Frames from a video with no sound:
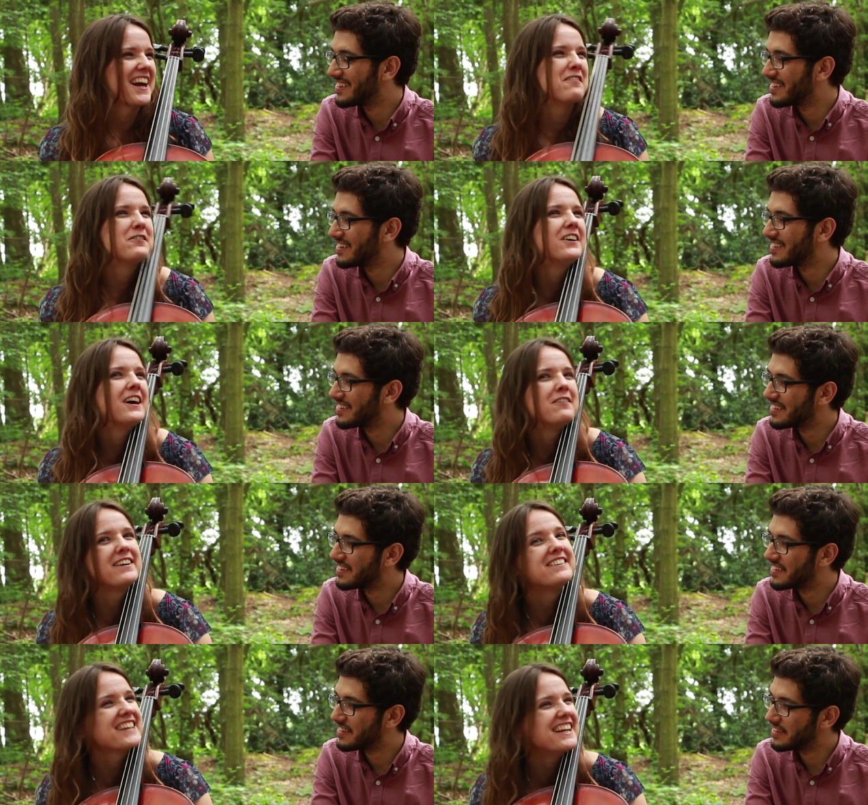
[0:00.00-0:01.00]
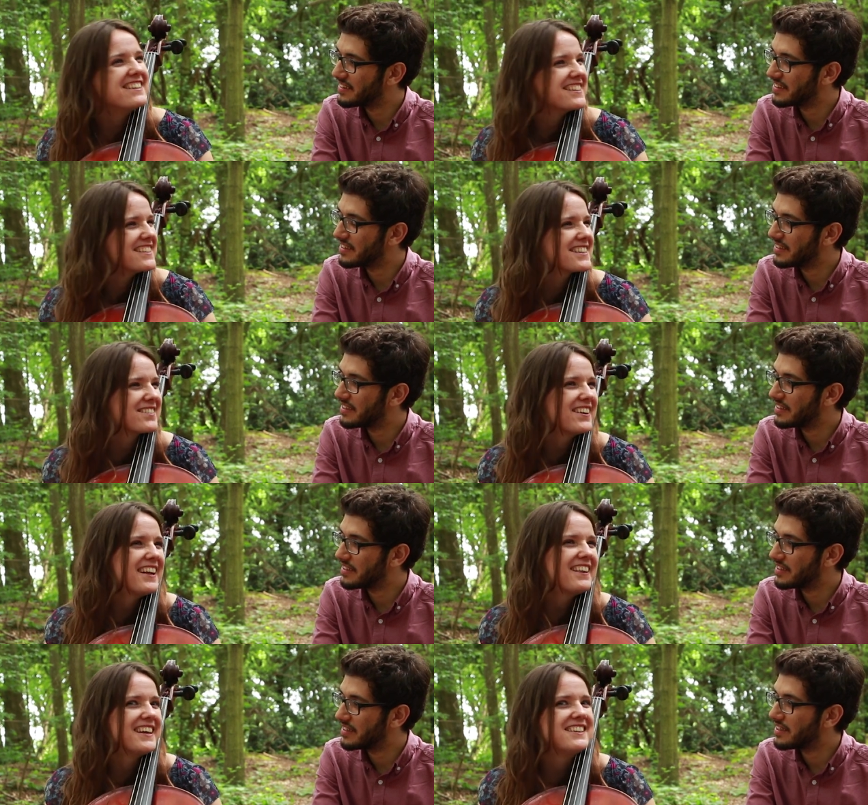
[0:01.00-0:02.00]
Speaker 1: we have Forró Foundations as
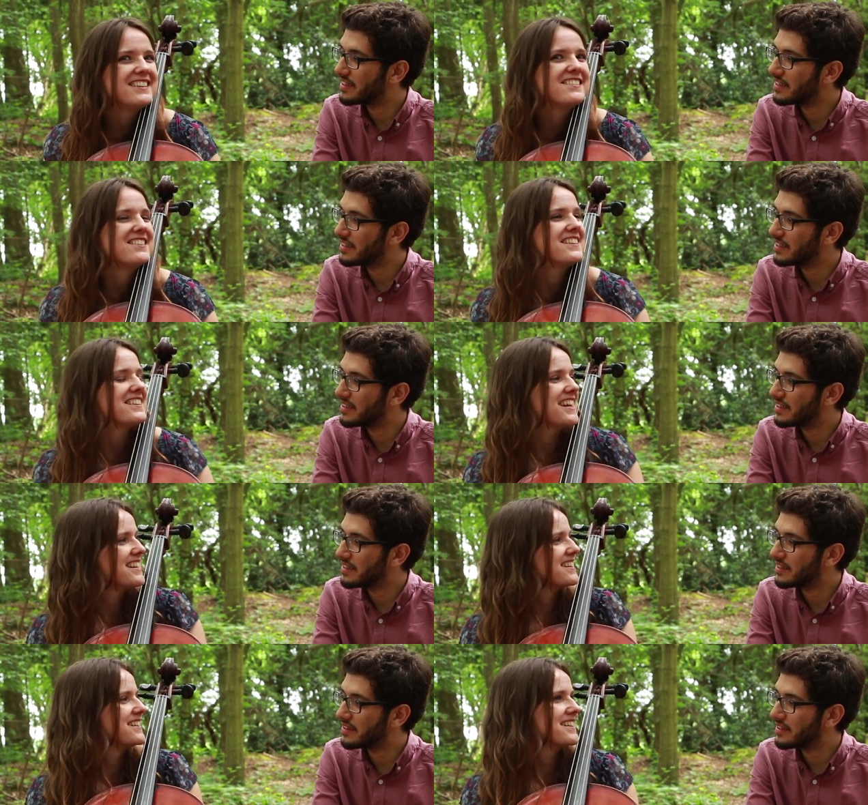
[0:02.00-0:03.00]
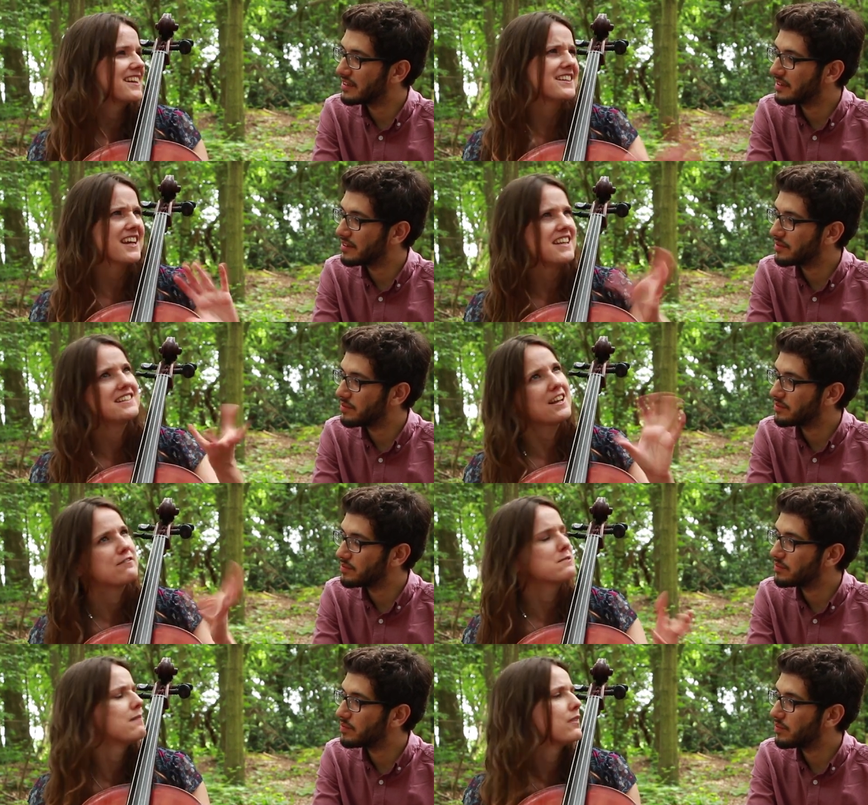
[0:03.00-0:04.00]
well. They do Tuesdays and Sundays
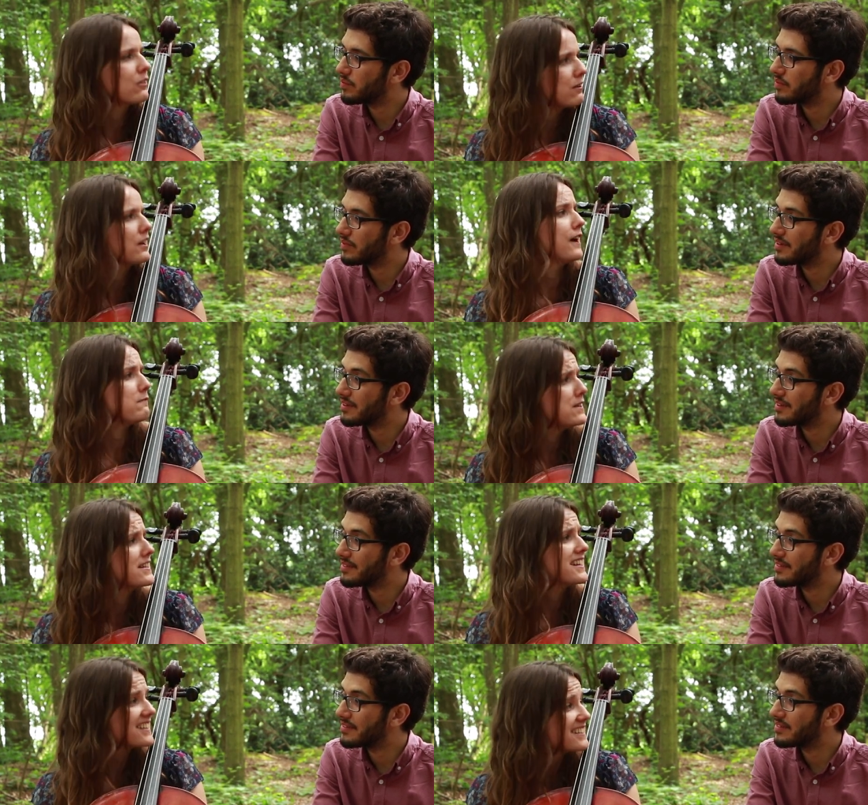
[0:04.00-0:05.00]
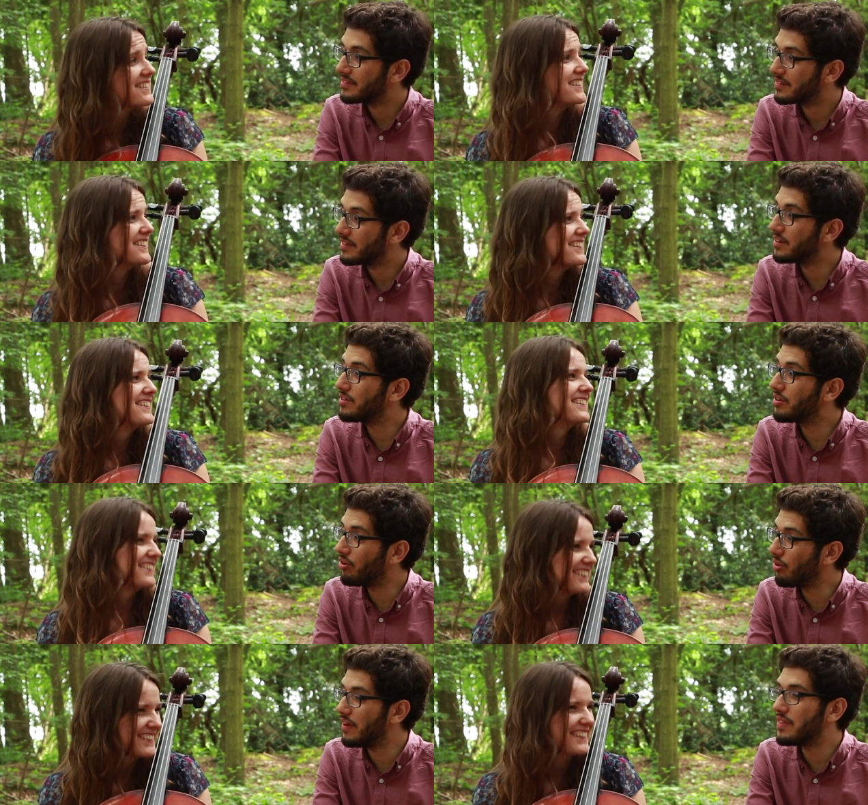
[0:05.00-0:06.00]
every month with live music.
Speaker 2: Oh,
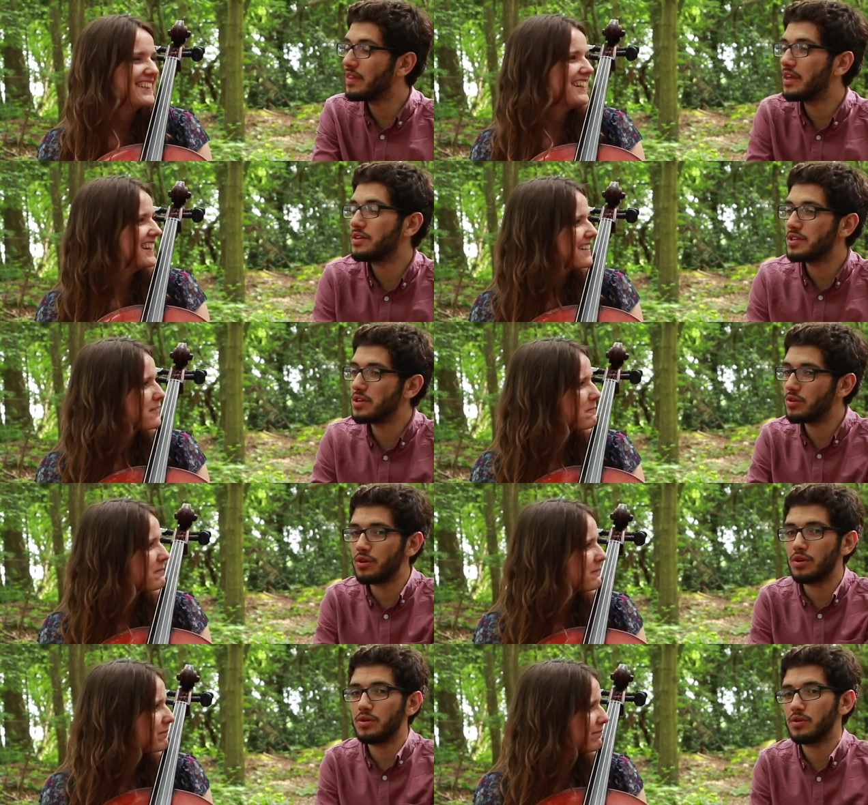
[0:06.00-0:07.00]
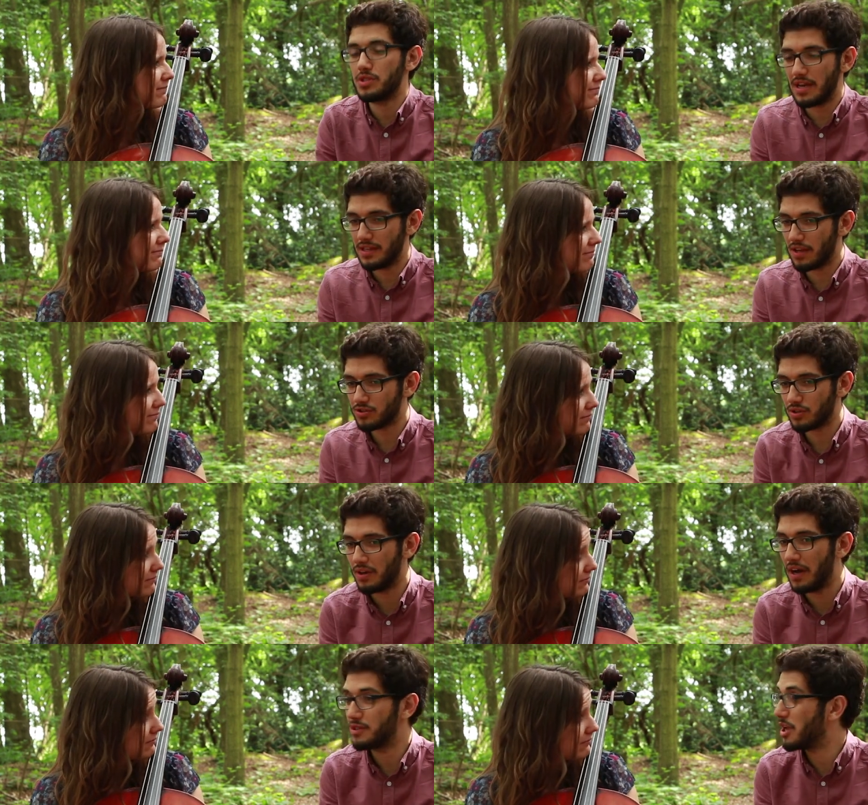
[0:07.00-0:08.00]
cool! And, yeah. and did you do telling us
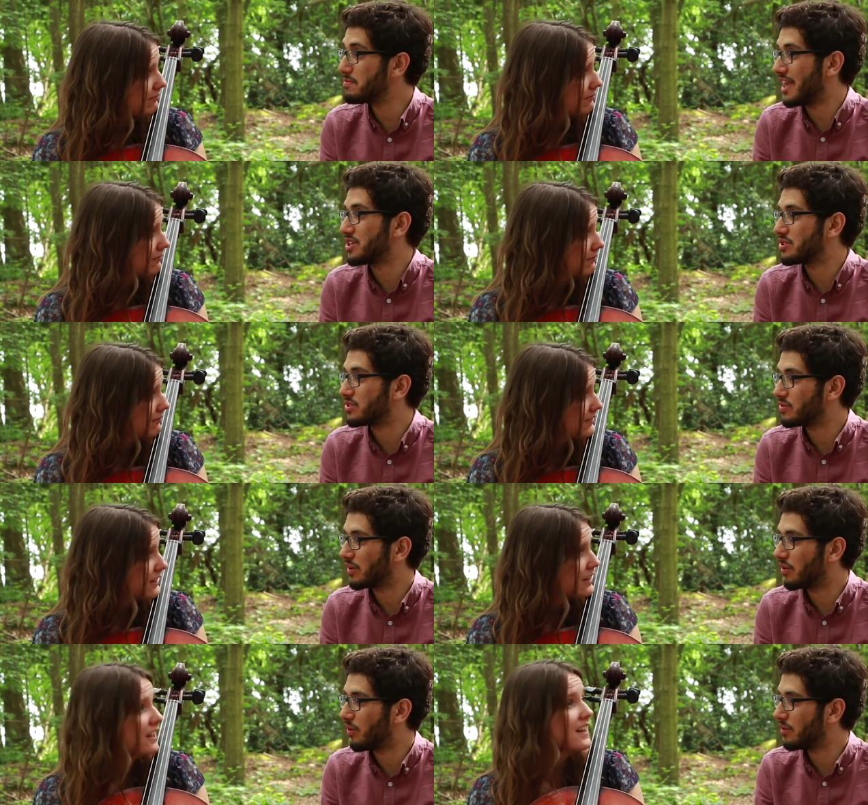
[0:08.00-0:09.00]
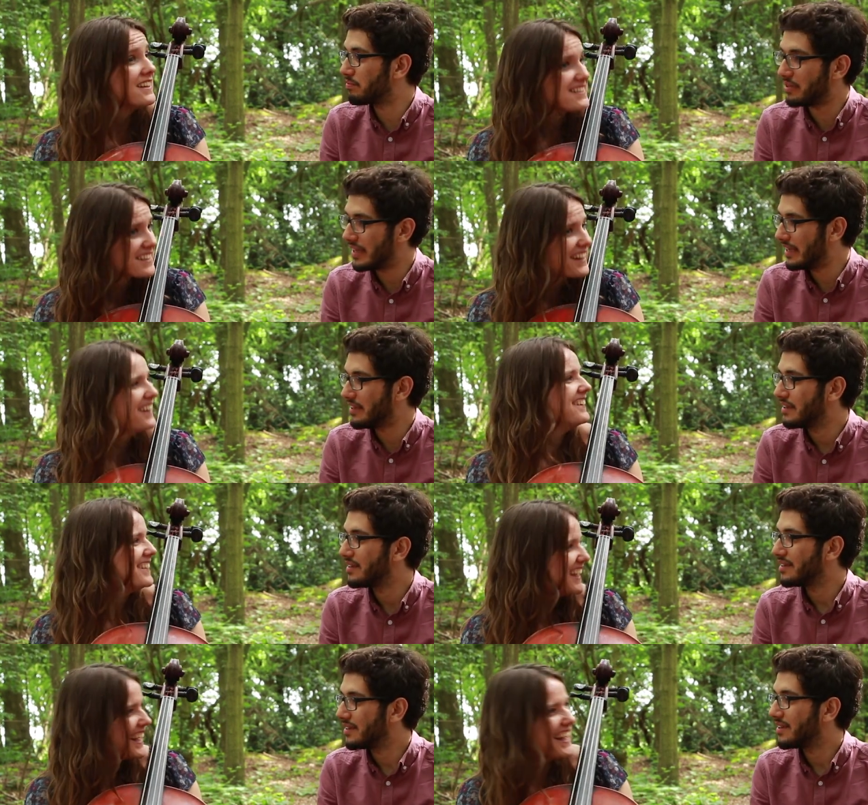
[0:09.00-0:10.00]
so uh, jam sessions where you go and play?
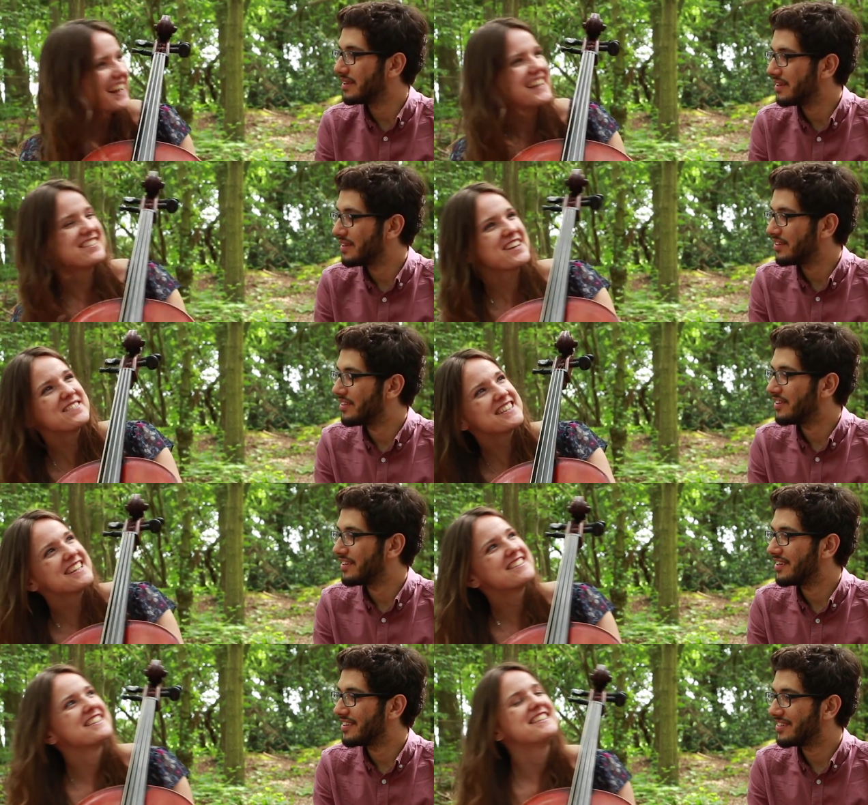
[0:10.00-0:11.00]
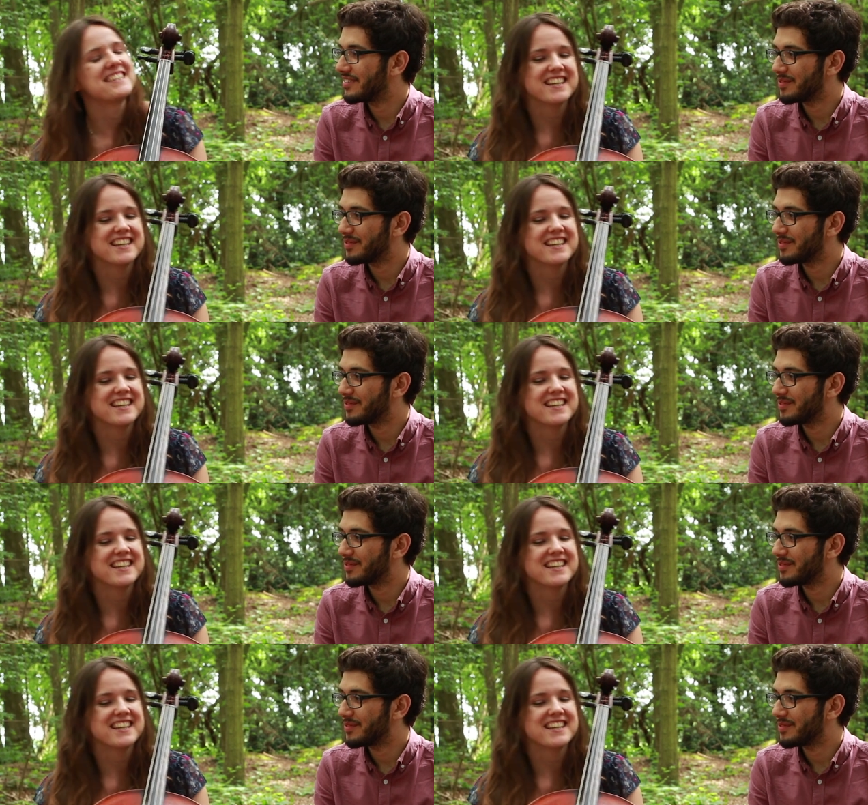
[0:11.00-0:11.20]
Speaker 1: So yeah, jam sessions